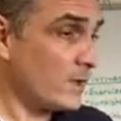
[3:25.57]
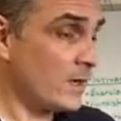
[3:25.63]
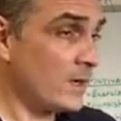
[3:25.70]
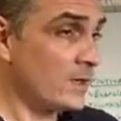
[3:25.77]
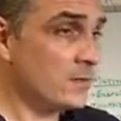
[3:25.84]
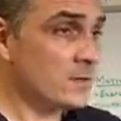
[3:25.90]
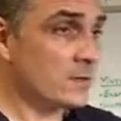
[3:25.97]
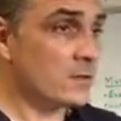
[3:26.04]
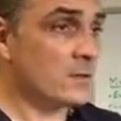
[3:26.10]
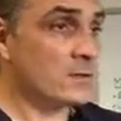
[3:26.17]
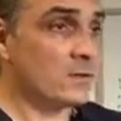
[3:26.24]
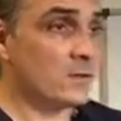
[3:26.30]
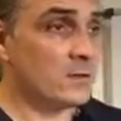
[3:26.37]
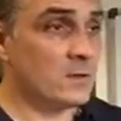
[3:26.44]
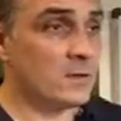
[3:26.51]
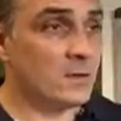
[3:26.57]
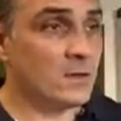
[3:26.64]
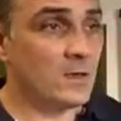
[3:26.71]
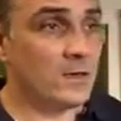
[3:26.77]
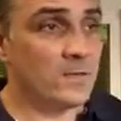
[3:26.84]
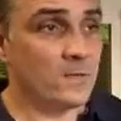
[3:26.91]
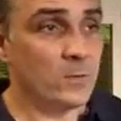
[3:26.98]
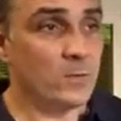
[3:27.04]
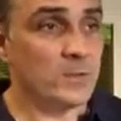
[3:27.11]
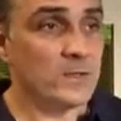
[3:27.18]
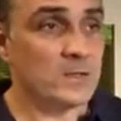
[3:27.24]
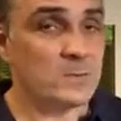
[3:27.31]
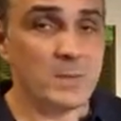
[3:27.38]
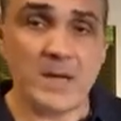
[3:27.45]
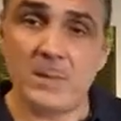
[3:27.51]
And if all
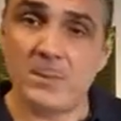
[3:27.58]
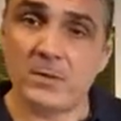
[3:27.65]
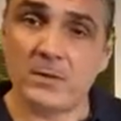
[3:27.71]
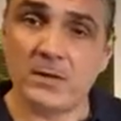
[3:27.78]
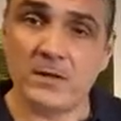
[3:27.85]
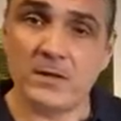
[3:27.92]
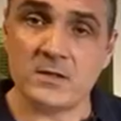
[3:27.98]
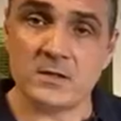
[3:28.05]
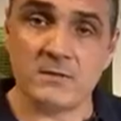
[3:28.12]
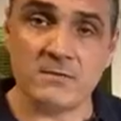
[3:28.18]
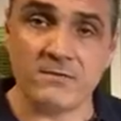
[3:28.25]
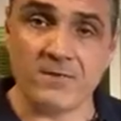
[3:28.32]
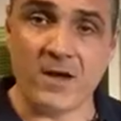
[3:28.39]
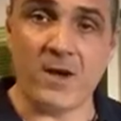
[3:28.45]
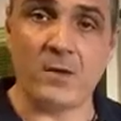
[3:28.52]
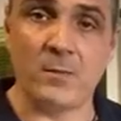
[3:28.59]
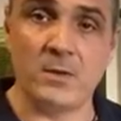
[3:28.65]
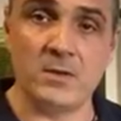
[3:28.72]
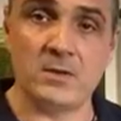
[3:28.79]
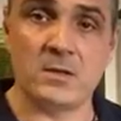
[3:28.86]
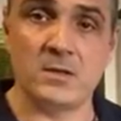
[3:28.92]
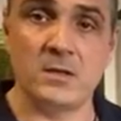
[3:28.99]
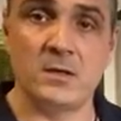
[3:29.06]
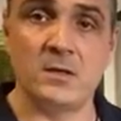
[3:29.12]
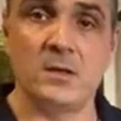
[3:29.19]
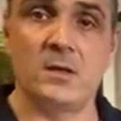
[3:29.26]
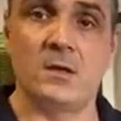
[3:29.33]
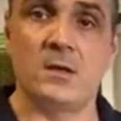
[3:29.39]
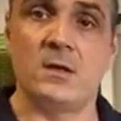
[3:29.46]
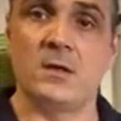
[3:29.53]
these people in this environment
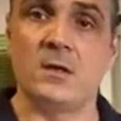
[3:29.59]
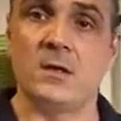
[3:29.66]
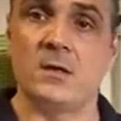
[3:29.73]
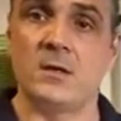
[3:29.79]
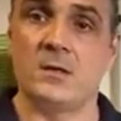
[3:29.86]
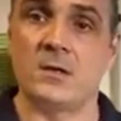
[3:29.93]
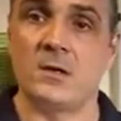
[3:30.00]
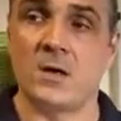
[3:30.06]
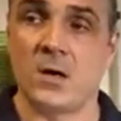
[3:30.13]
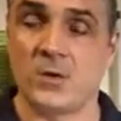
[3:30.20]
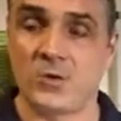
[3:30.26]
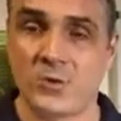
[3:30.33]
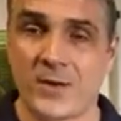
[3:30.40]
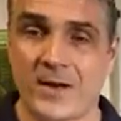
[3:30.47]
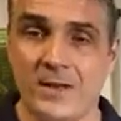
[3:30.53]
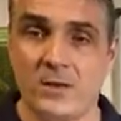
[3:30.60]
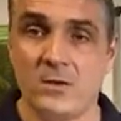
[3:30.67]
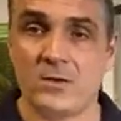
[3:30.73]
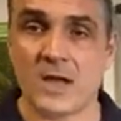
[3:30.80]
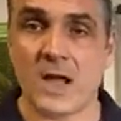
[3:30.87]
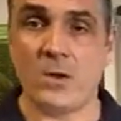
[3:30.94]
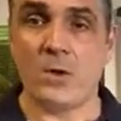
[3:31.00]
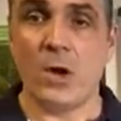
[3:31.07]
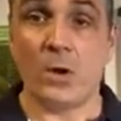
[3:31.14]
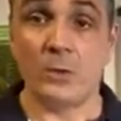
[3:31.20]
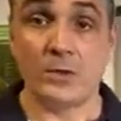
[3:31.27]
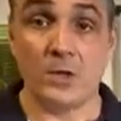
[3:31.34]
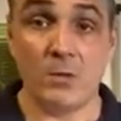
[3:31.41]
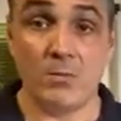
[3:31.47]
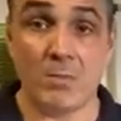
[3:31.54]
are dragging you down,
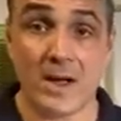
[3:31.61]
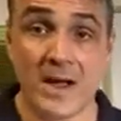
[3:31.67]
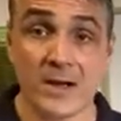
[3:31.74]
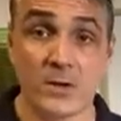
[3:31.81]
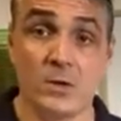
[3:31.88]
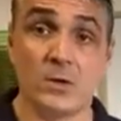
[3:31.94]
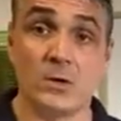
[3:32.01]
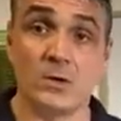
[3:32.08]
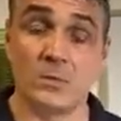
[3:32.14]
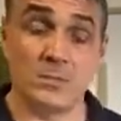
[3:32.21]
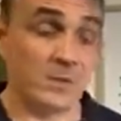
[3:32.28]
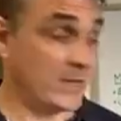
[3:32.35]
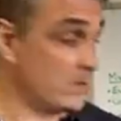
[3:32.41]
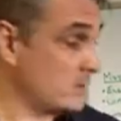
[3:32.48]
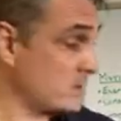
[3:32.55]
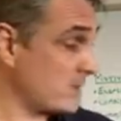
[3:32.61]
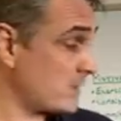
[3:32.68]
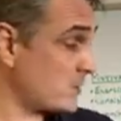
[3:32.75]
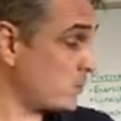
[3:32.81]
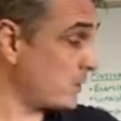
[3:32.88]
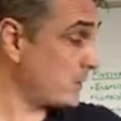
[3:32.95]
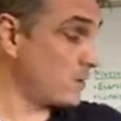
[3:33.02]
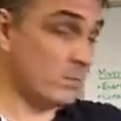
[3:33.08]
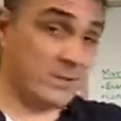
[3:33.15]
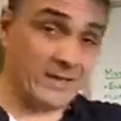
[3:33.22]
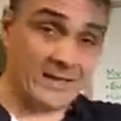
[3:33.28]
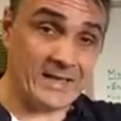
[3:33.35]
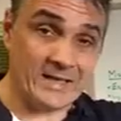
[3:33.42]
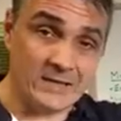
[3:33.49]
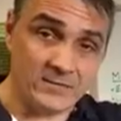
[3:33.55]
holding you back because that's what you
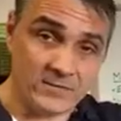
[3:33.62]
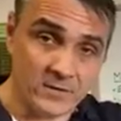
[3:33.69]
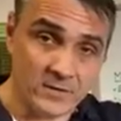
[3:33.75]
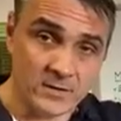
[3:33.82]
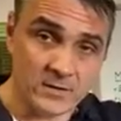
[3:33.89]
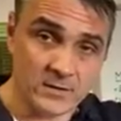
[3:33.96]
believe,